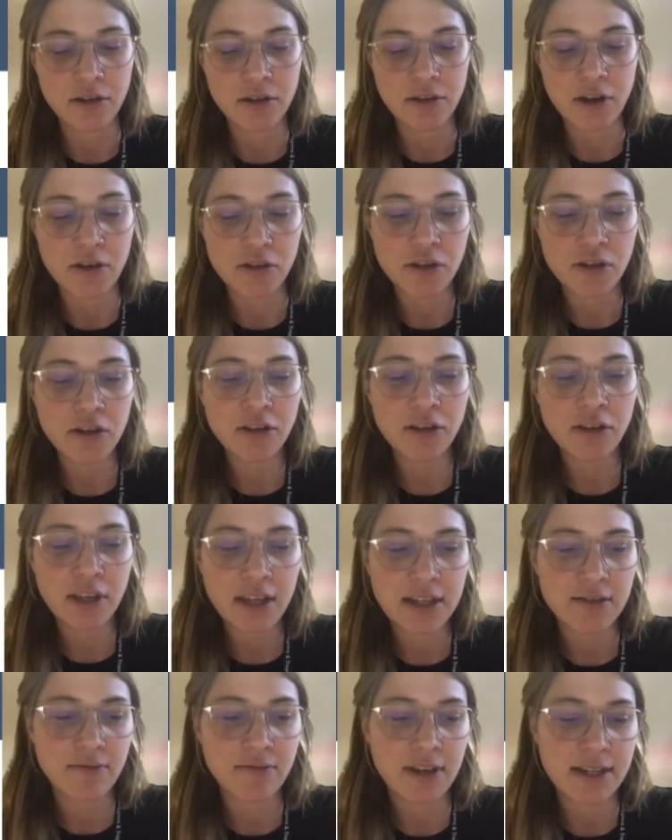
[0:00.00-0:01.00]
do you
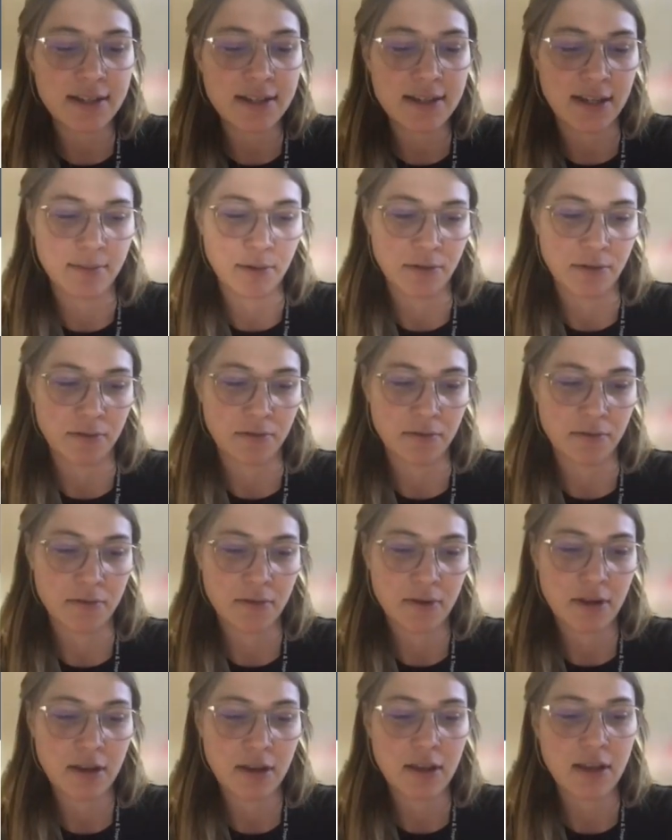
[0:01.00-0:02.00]
think it's reasonable
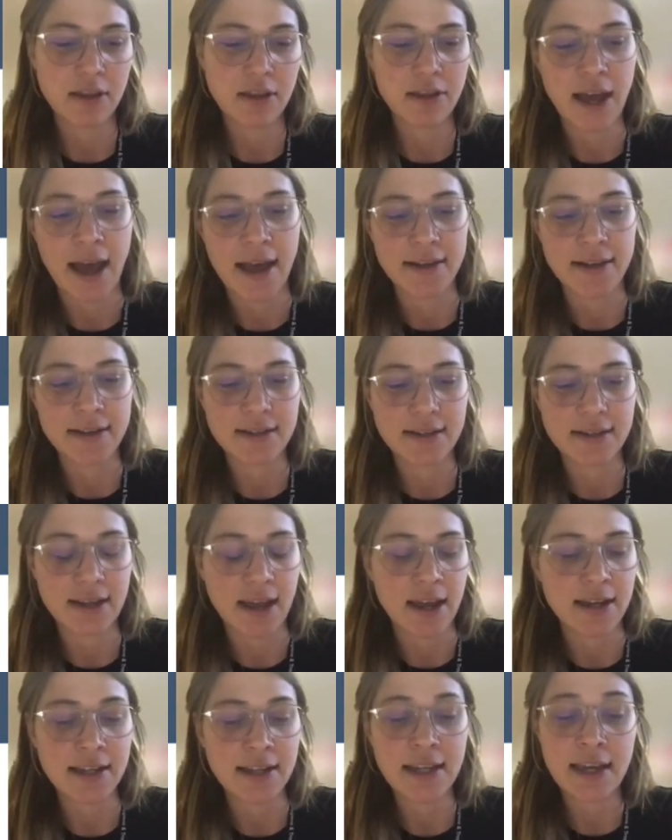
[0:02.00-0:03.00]
that
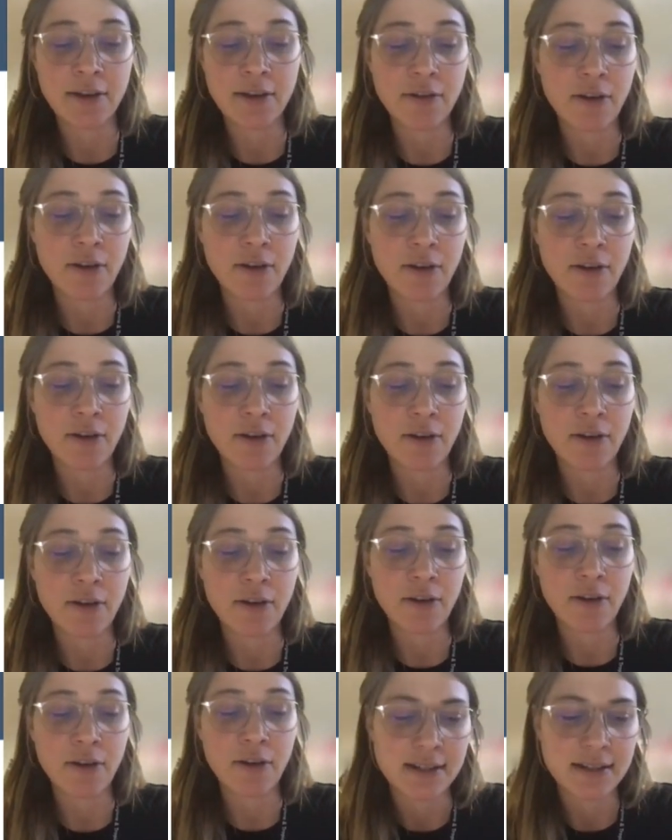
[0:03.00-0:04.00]
a year after
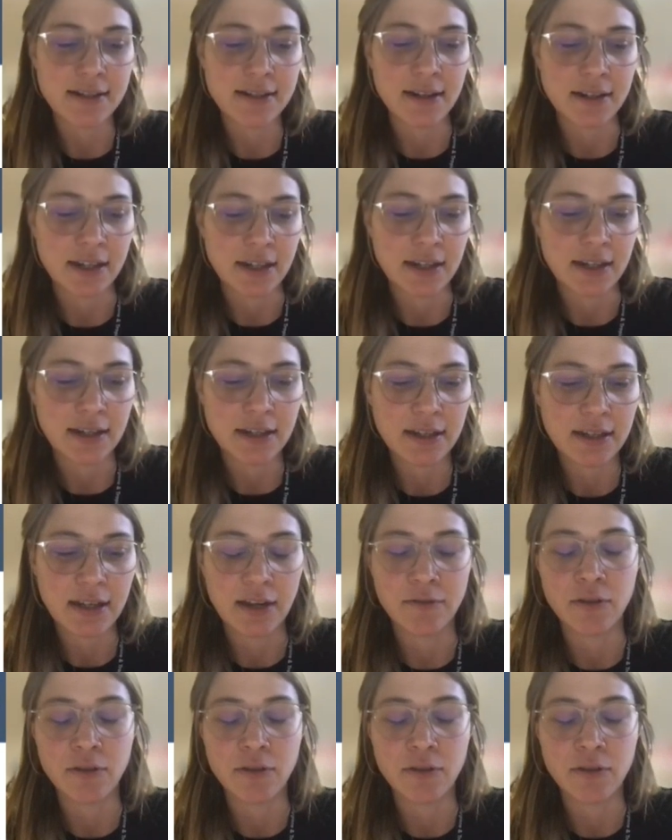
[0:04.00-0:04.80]
completing a study,